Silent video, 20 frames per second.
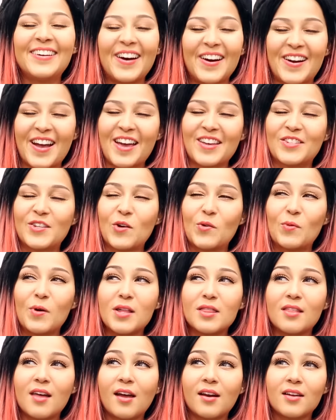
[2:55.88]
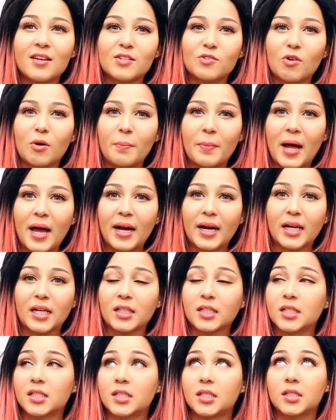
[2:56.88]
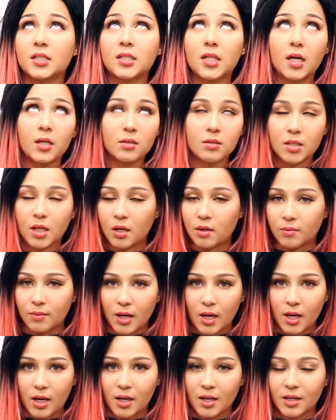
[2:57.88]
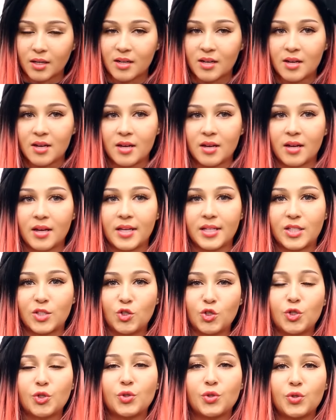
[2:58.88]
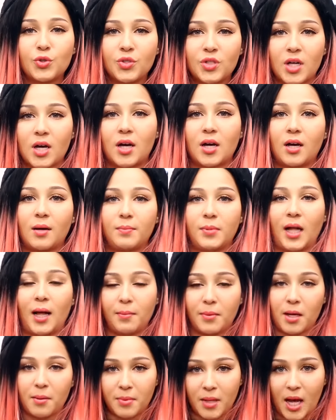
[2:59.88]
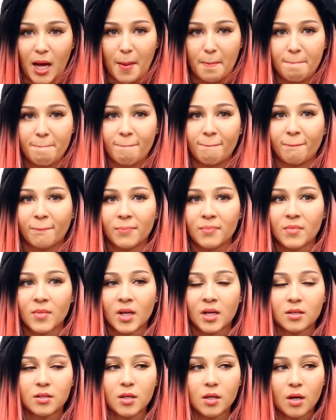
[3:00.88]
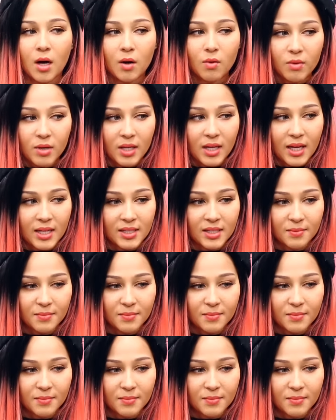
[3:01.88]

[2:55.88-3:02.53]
Okay, so one that is grammatically so wrong is to the blah blah blah. So I realize